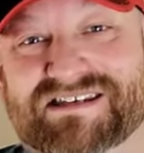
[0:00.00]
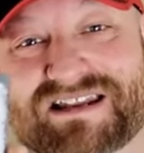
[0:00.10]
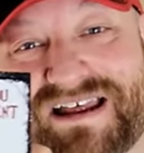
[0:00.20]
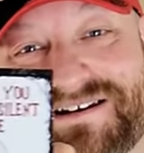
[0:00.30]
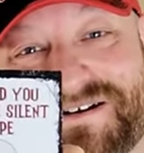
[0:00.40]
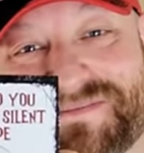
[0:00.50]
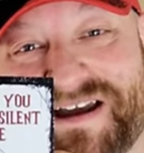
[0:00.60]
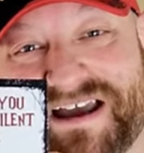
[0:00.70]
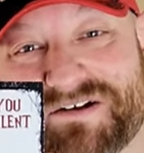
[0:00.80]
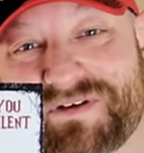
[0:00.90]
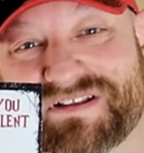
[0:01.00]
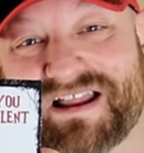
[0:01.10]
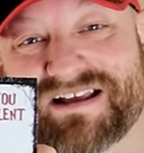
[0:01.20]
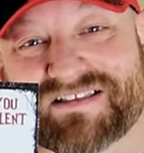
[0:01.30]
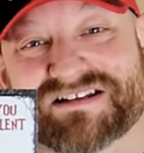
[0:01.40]
Slender Man with
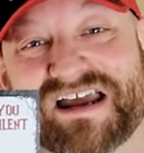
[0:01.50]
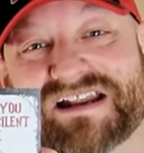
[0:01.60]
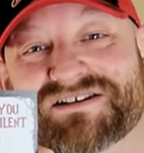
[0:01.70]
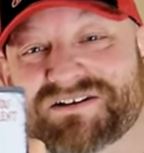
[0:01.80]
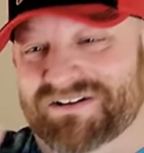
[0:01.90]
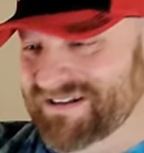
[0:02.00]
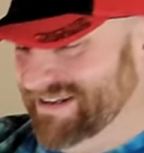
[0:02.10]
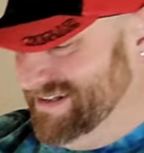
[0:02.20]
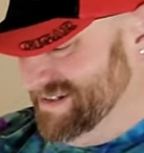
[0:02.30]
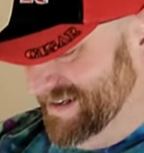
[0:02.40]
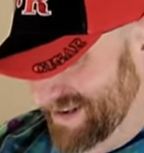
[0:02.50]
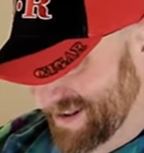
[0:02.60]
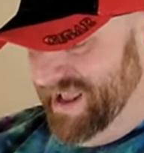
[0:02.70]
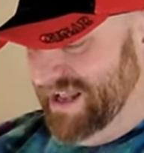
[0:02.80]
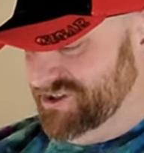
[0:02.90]
like the tentacles.
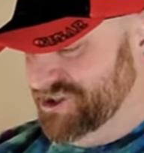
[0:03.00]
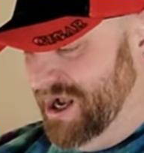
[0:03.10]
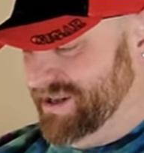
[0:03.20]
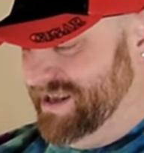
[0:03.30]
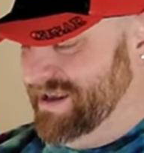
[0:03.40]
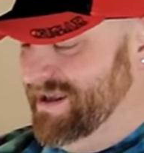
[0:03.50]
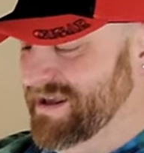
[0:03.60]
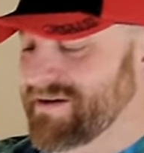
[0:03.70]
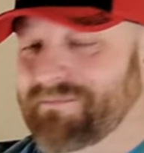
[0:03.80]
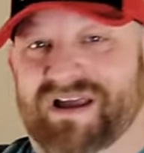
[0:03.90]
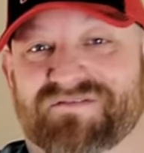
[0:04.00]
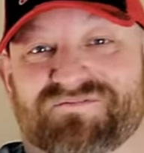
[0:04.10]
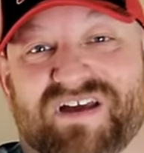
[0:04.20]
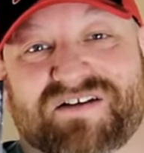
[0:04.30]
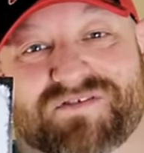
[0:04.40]
We got Chucky, my
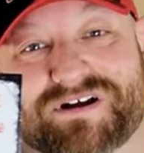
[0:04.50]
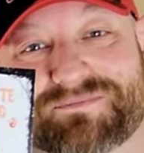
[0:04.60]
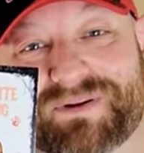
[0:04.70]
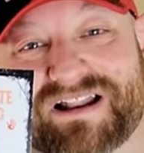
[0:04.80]
favorite